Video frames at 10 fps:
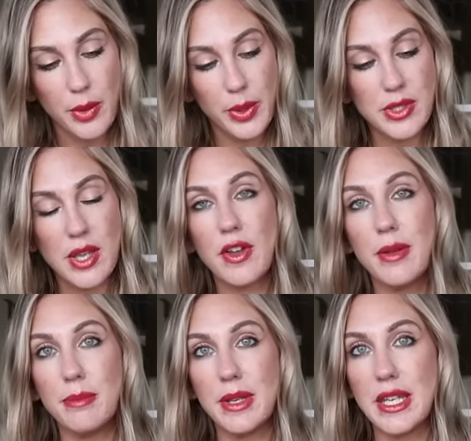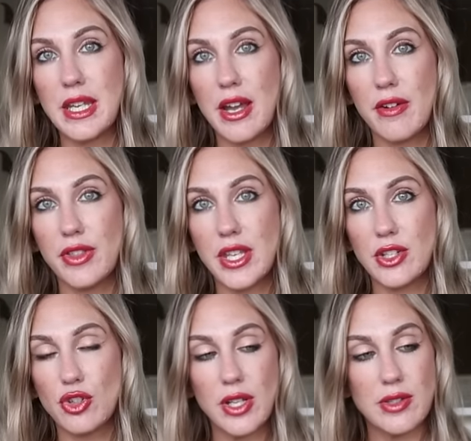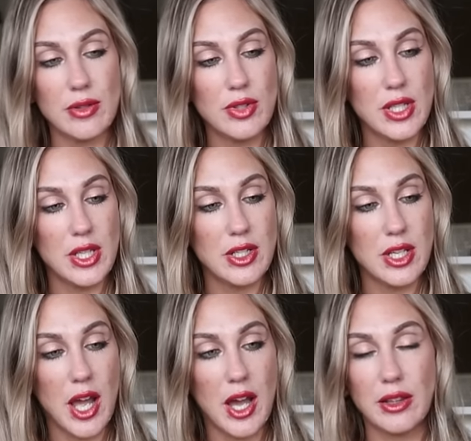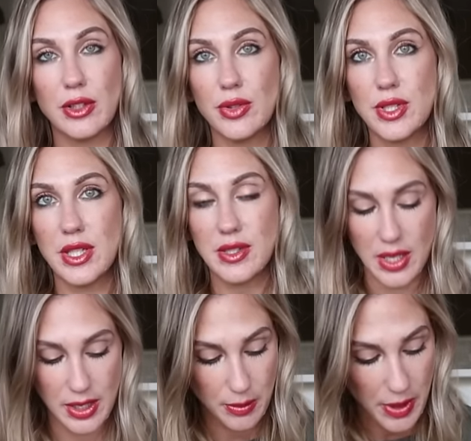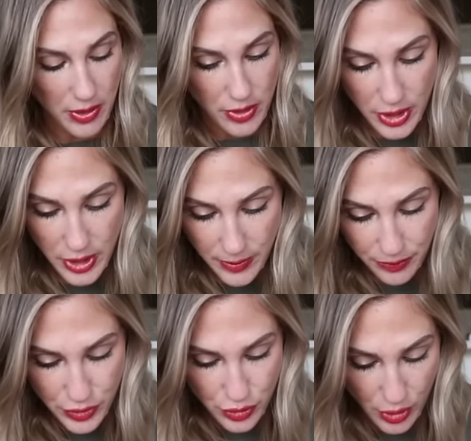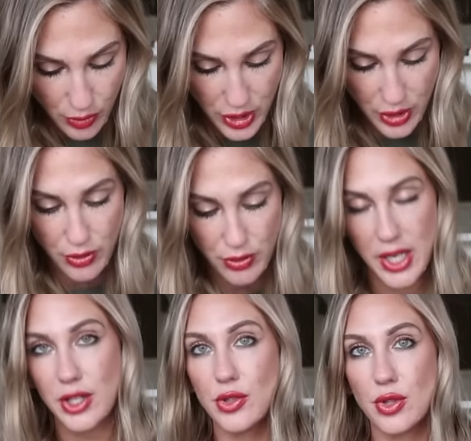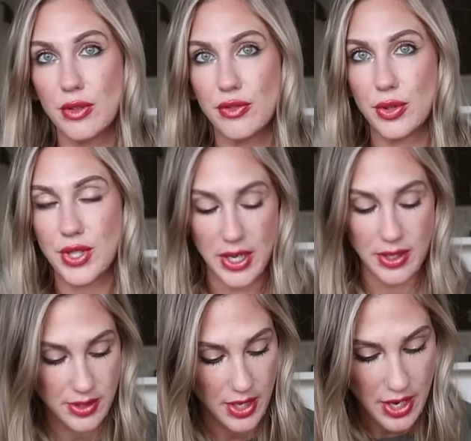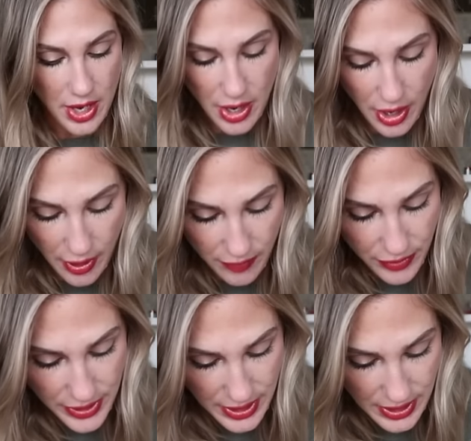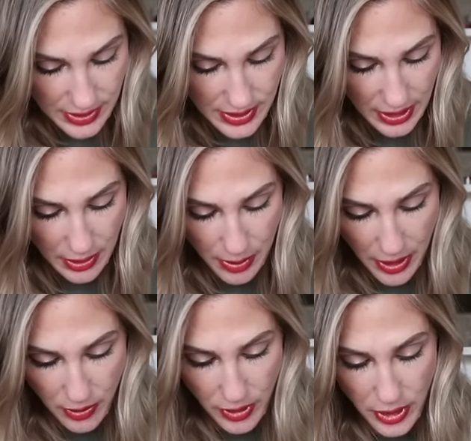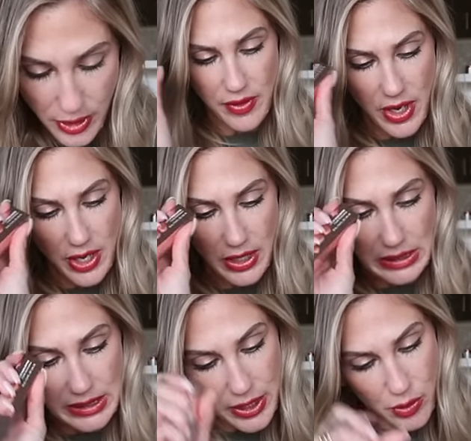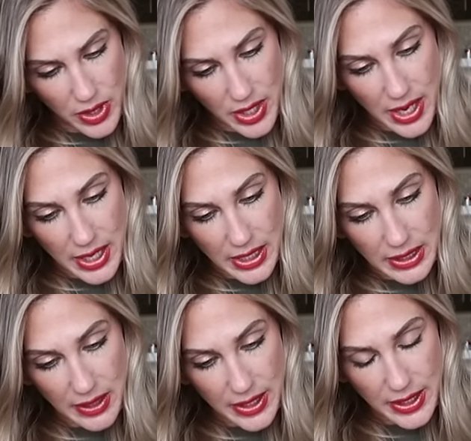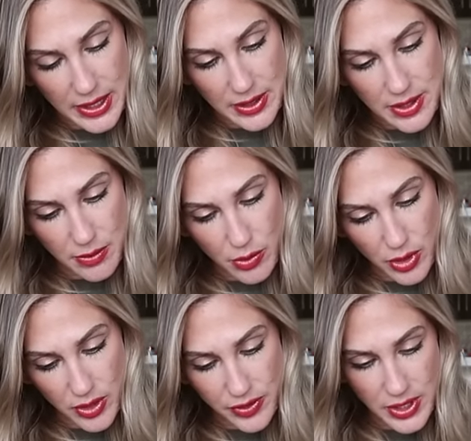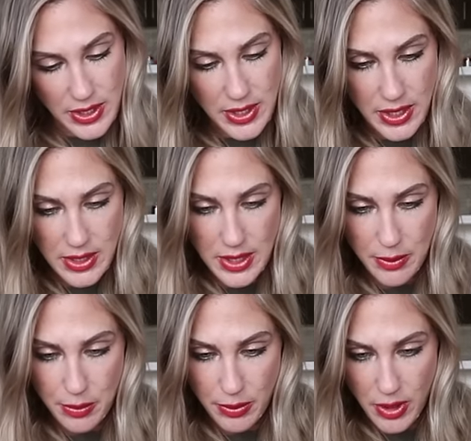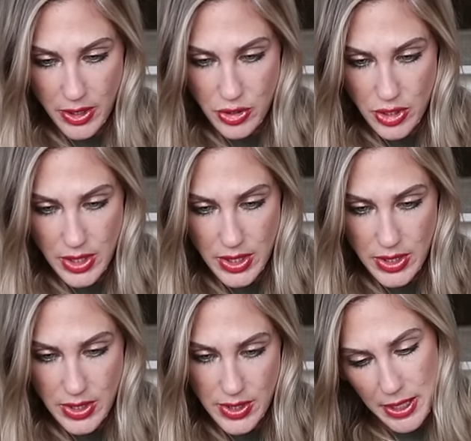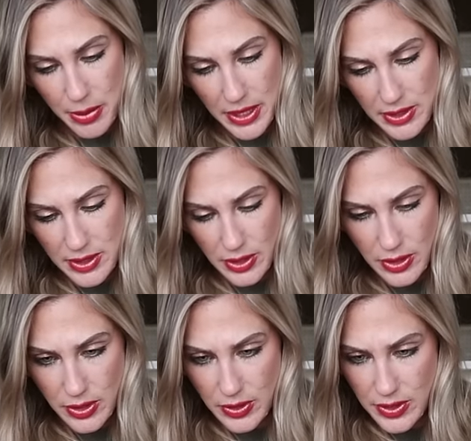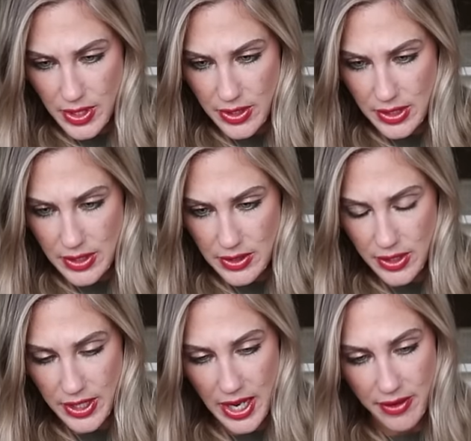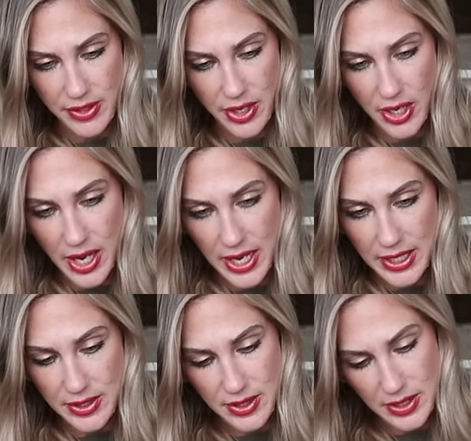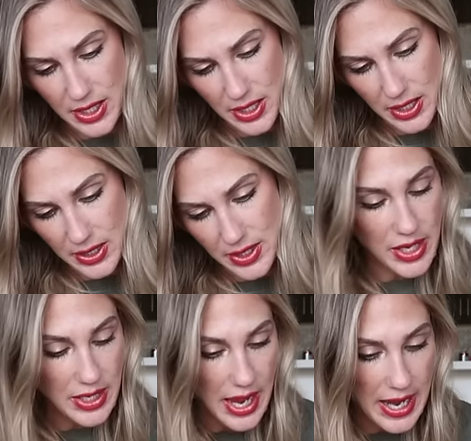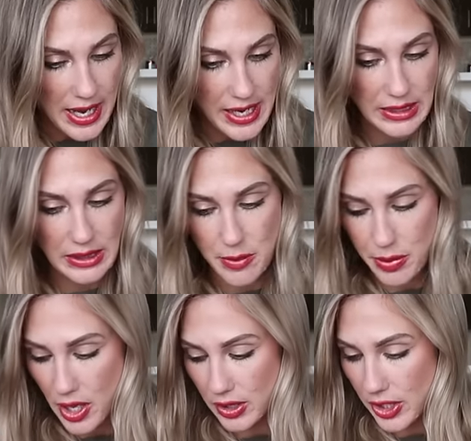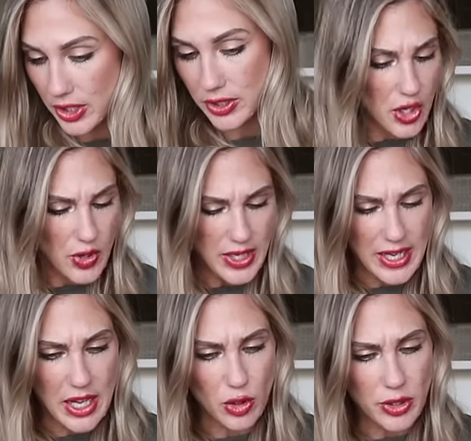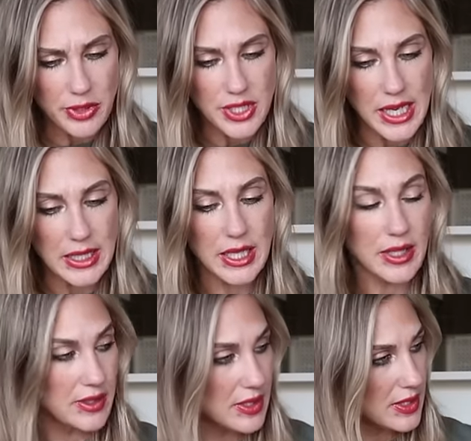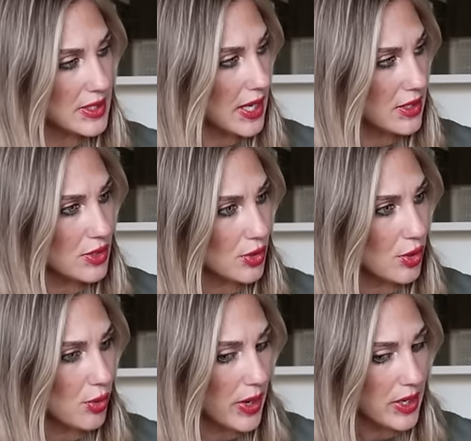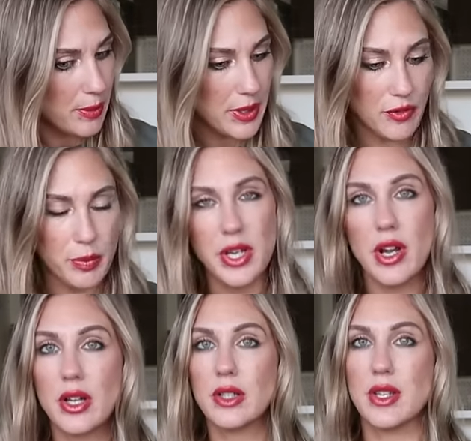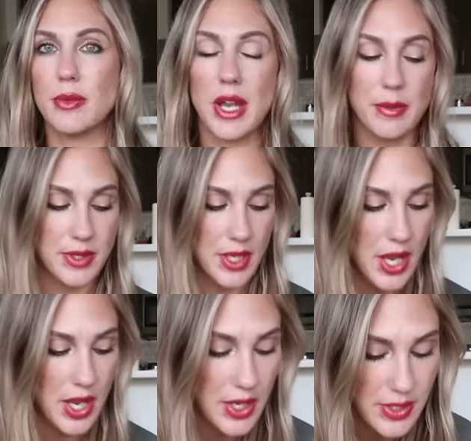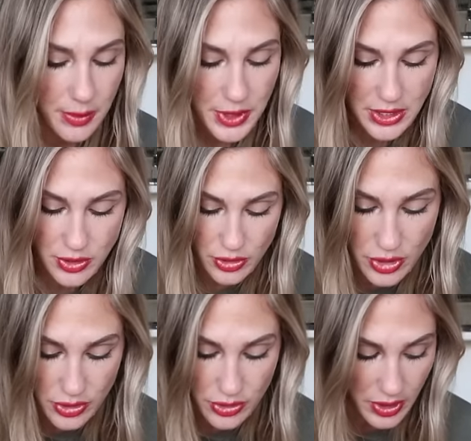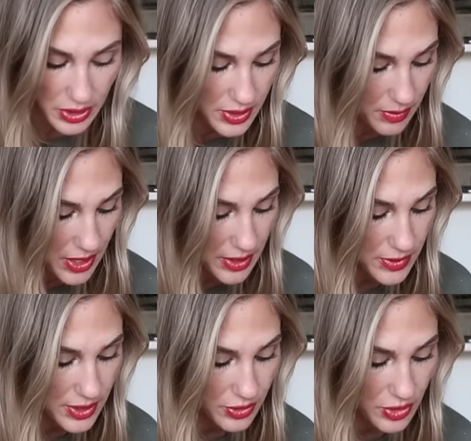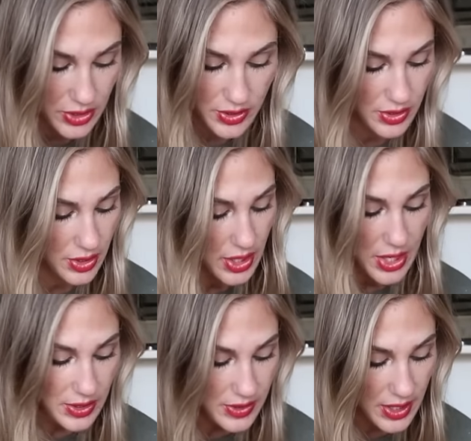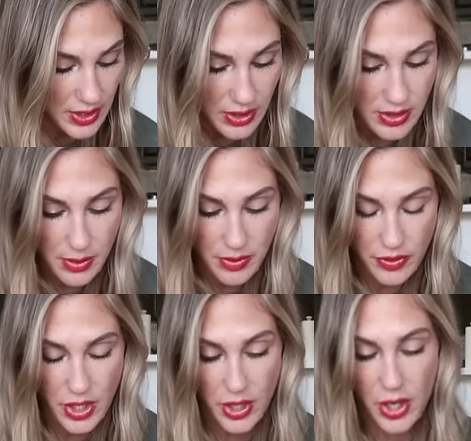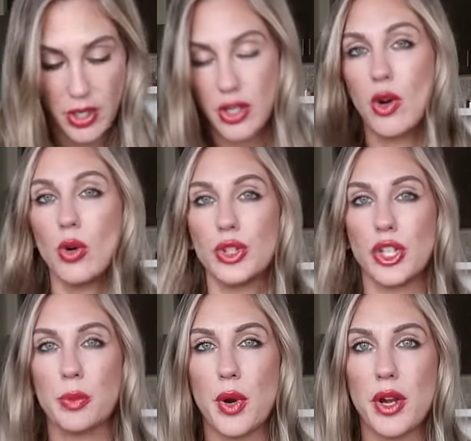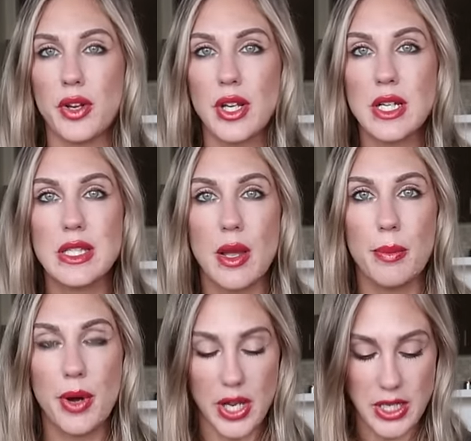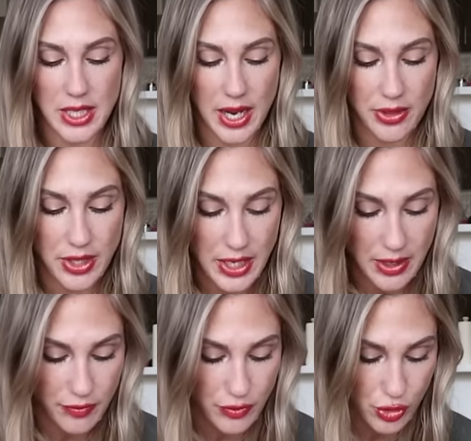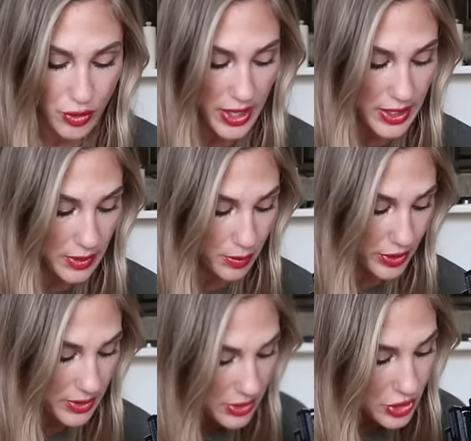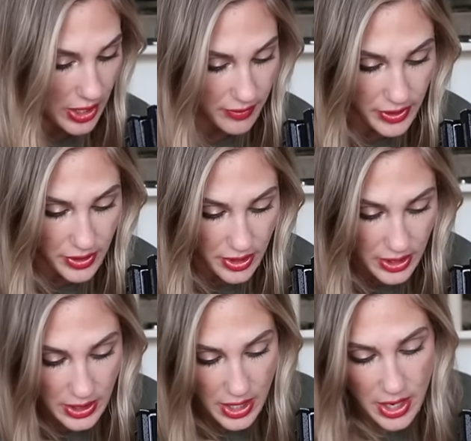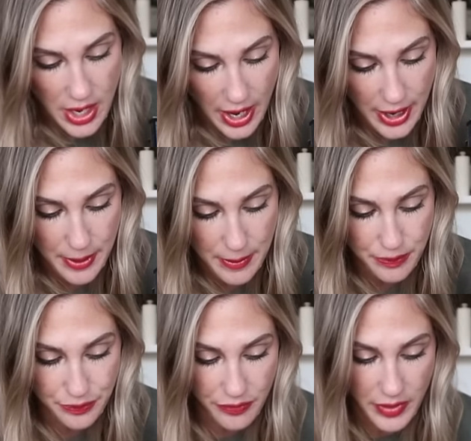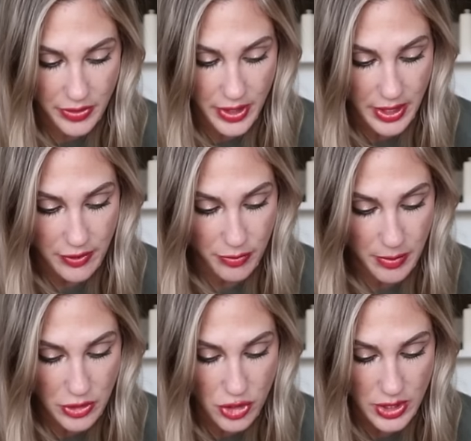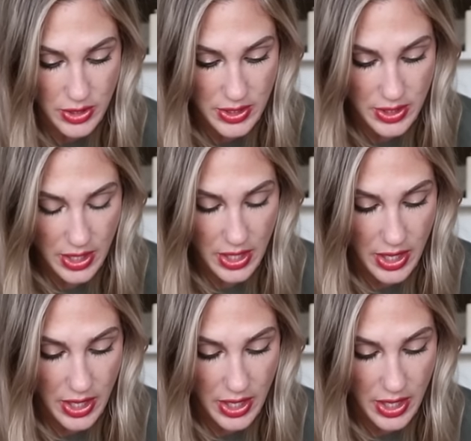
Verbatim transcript: We also have a mini of the translucent uh, loose setting powder, so cute, and also a full size of the setting powder. We have a liquid highlight, some more of the tinted blushes, eye pencils, I think these are the Caviar Eye Sticks, and a lip color. So again, Laura Mercier tends to send quite a bit of PR. Sometimes some things new or sometimes they're just sending some of their older products, but I think I've tried pretty much everything um, that I've mentioned